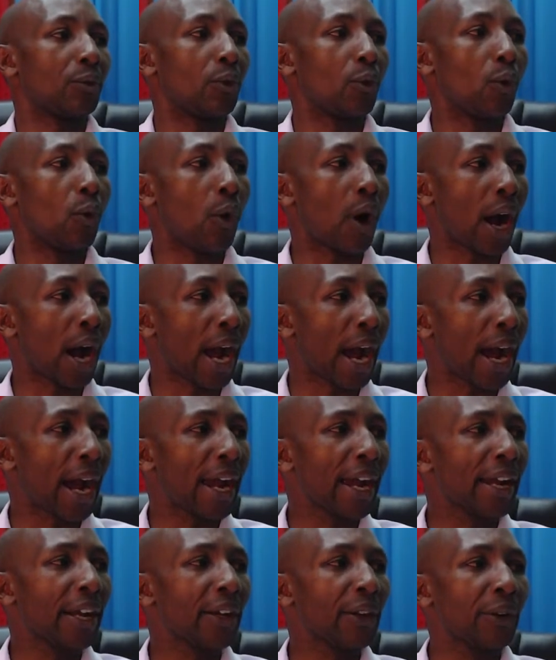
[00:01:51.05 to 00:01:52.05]

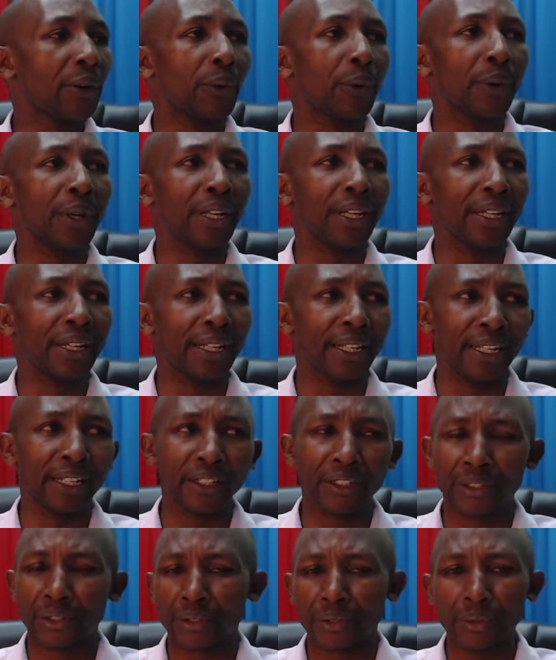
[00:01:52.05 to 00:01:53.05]
Why do we
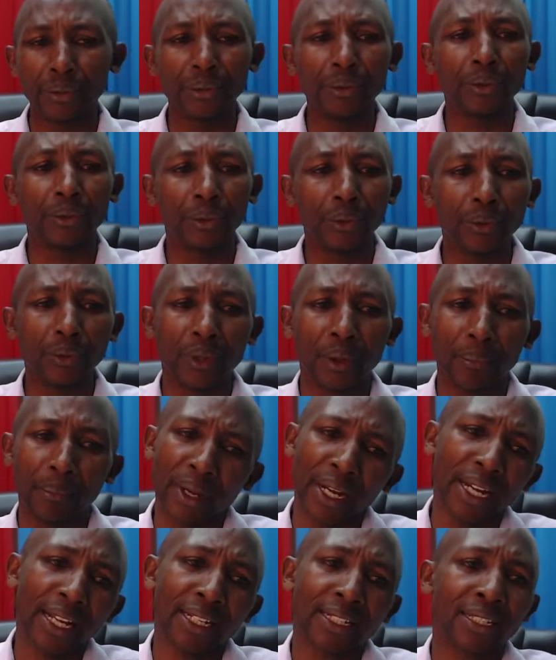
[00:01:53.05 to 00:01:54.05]
need to do the
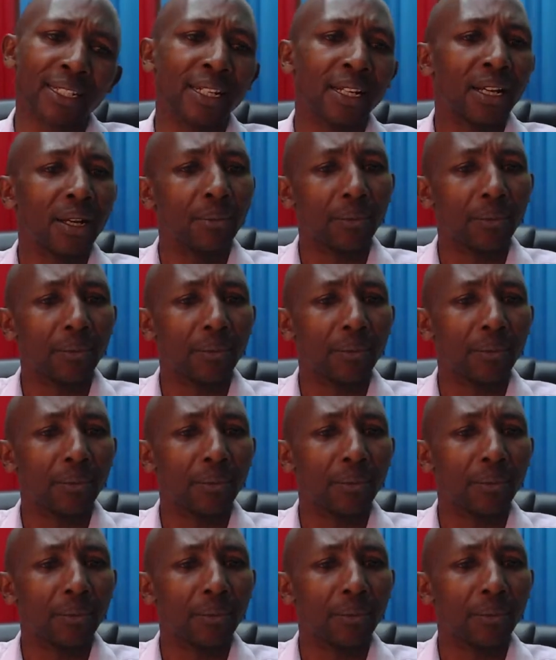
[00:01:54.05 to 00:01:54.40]
minutes?